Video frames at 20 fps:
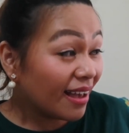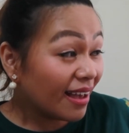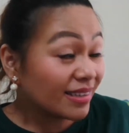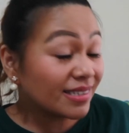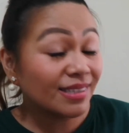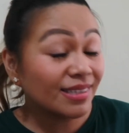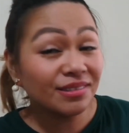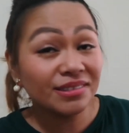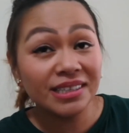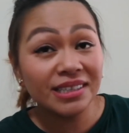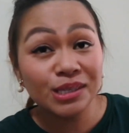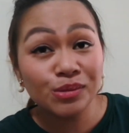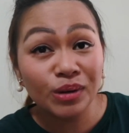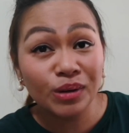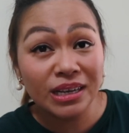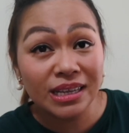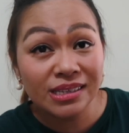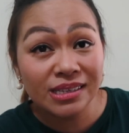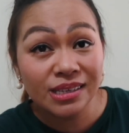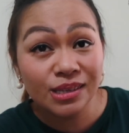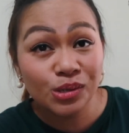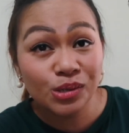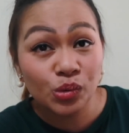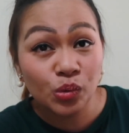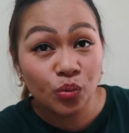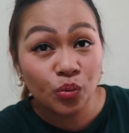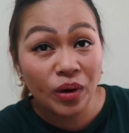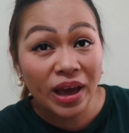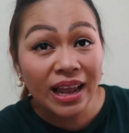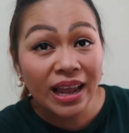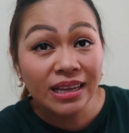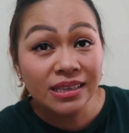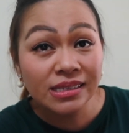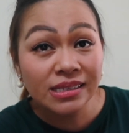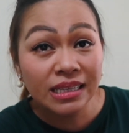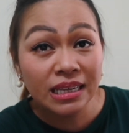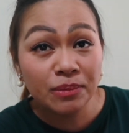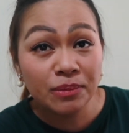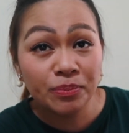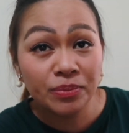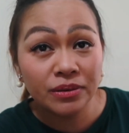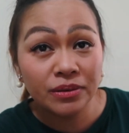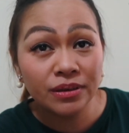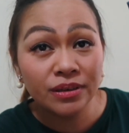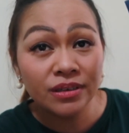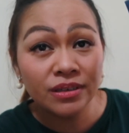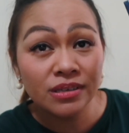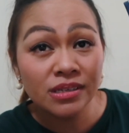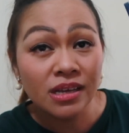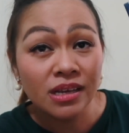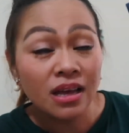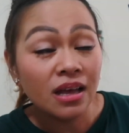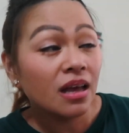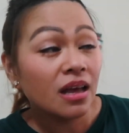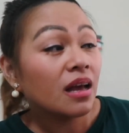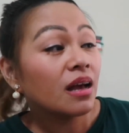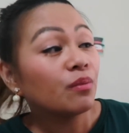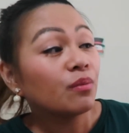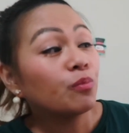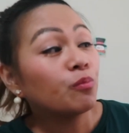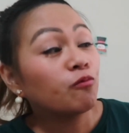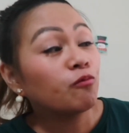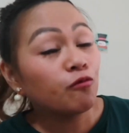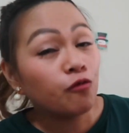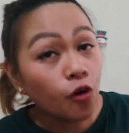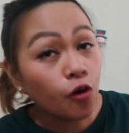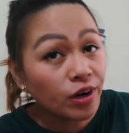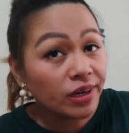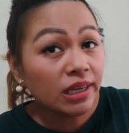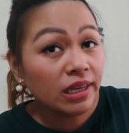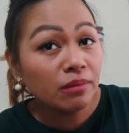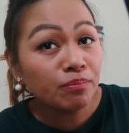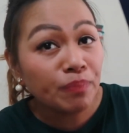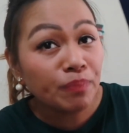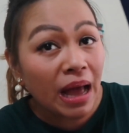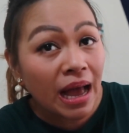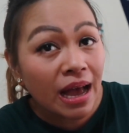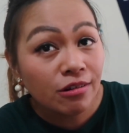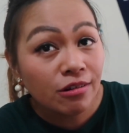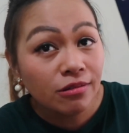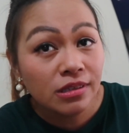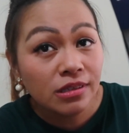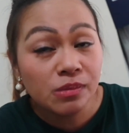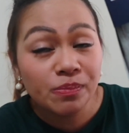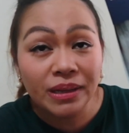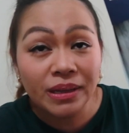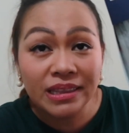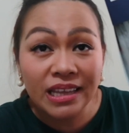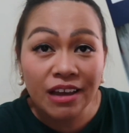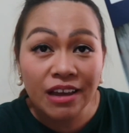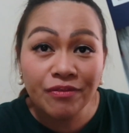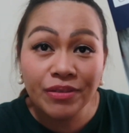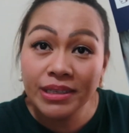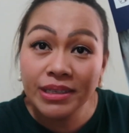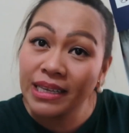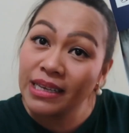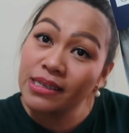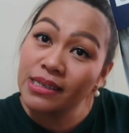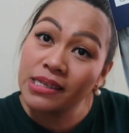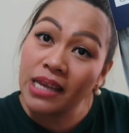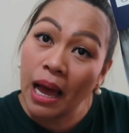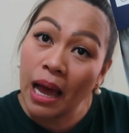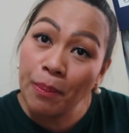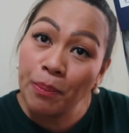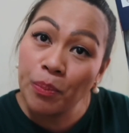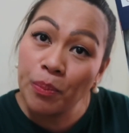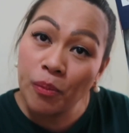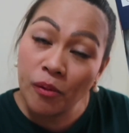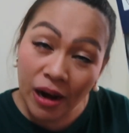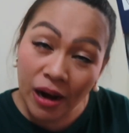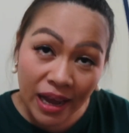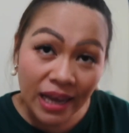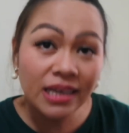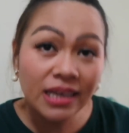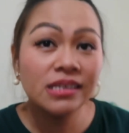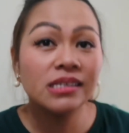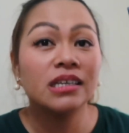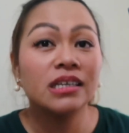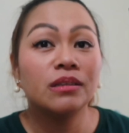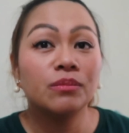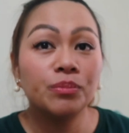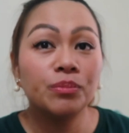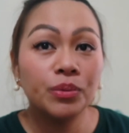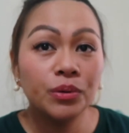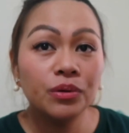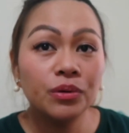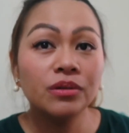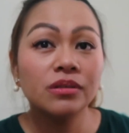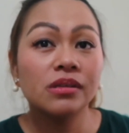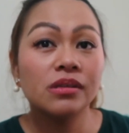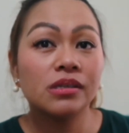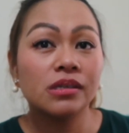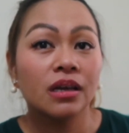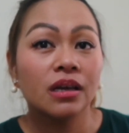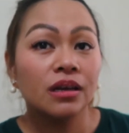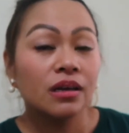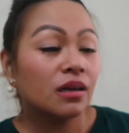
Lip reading: So this one is a Zoella slippers, £14, but everything's half price in Boots.